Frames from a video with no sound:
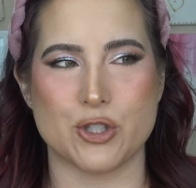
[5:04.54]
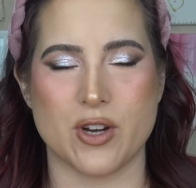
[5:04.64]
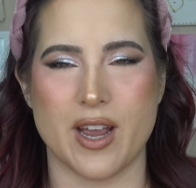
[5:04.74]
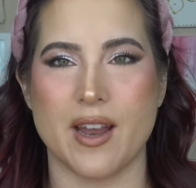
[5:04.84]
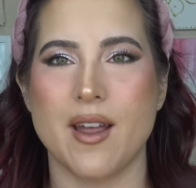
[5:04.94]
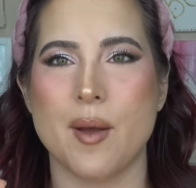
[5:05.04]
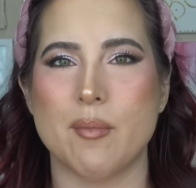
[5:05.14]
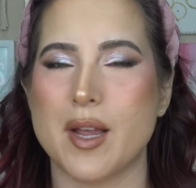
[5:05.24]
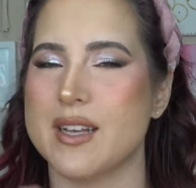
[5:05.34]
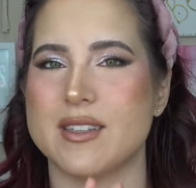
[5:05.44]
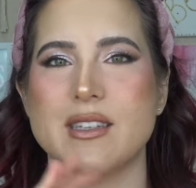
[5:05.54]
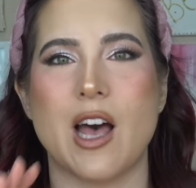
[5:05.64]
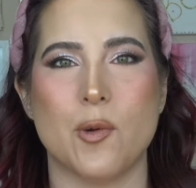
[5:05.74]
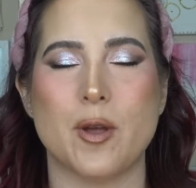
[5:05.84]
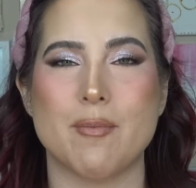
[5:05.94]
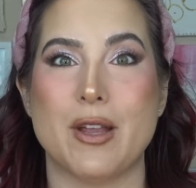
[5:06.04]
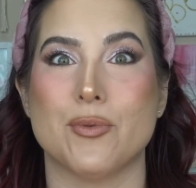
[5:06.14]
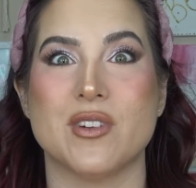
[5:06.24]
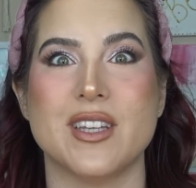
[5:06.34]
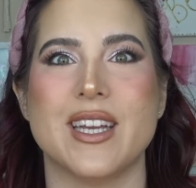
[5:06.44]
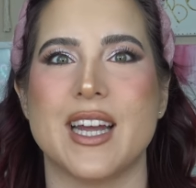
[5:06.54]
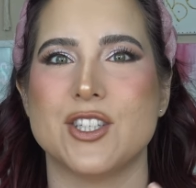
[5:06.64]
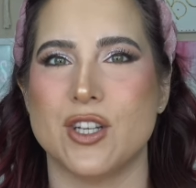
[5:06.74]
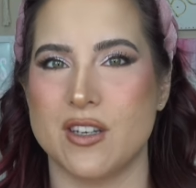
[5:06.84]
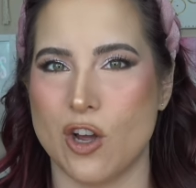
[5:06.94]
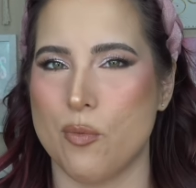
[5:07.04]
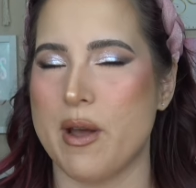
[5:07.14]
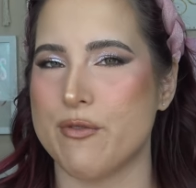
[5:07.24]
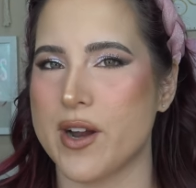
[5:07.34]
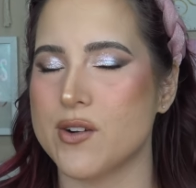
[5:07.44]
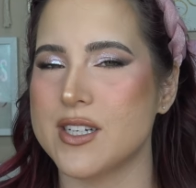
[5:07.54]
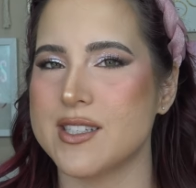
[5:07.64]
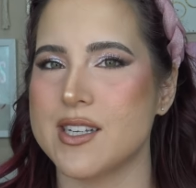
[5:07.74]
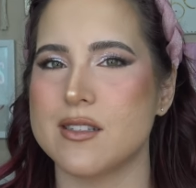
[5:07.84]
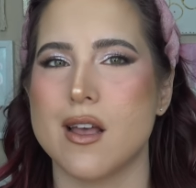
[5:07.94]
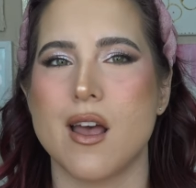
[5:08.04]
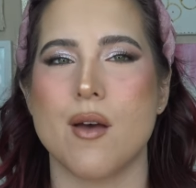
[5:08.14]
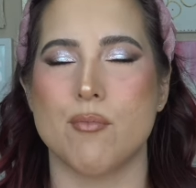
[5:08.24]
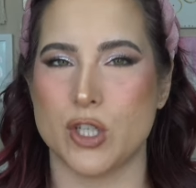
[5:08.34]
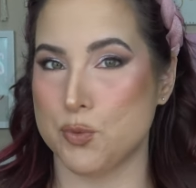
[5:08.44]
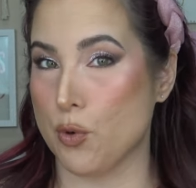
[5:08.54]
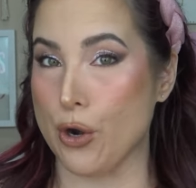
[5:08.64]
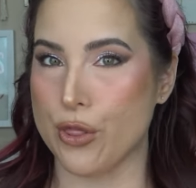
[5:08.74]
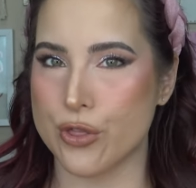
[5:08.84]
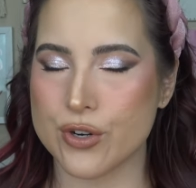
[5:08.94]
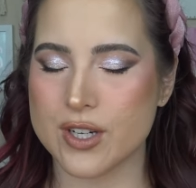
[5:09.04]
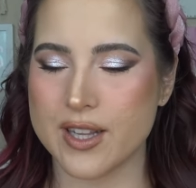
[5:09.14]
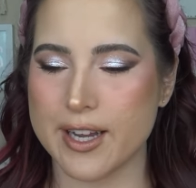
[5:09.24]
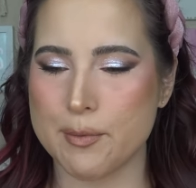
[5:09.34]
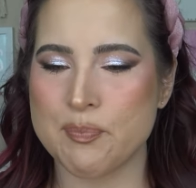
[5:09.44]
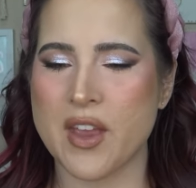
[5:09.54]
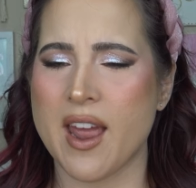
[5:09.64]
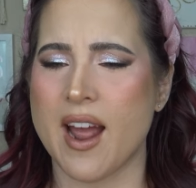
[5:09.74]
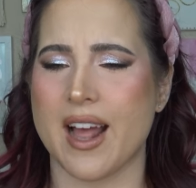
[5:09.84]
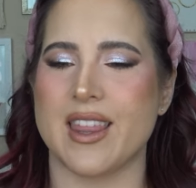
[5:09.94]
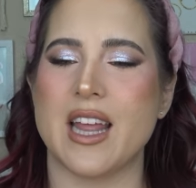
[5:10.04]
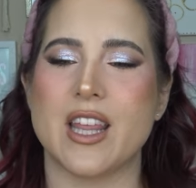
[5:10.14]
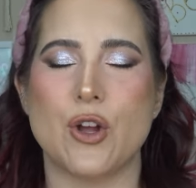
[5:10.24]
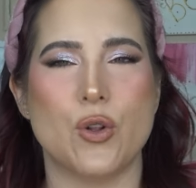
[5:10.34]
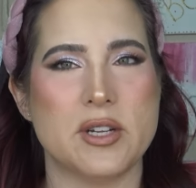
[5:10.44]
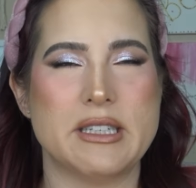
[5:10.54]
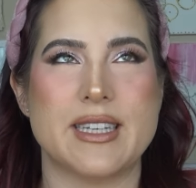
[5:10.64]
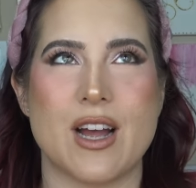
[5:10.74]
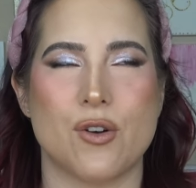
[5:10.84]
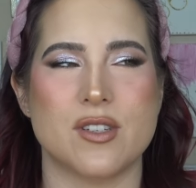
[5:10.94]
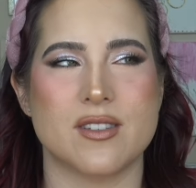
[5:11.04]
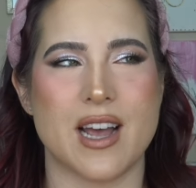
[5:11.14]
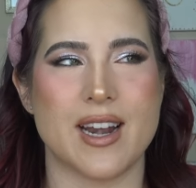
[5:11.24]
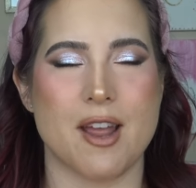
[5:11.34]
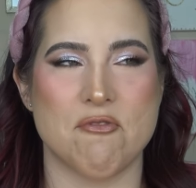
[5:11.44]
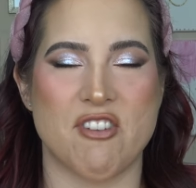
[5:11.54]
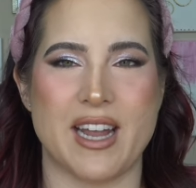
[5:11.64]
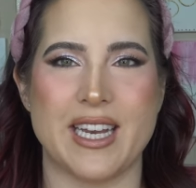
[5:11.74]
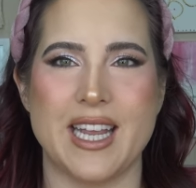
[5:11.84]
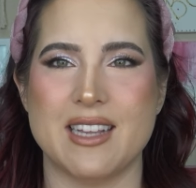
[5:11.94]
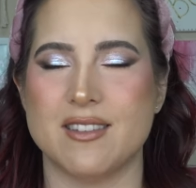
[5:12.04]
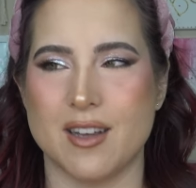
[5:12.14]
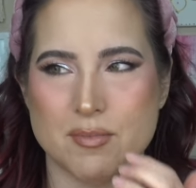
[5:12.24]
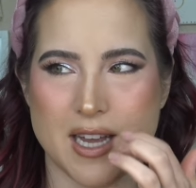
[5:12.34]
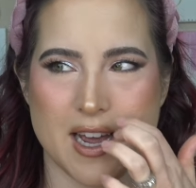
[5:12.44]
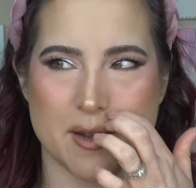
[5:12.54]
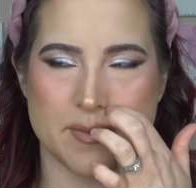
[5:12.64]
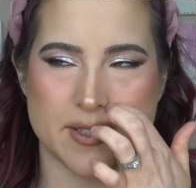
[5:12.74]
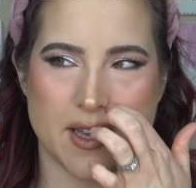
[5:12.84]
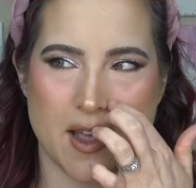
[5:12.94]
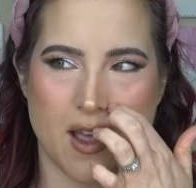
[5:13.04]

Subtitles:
tray because it's helping me really get to know my fragrances much more thoroughly. I think the only downside I'm finding is sometimes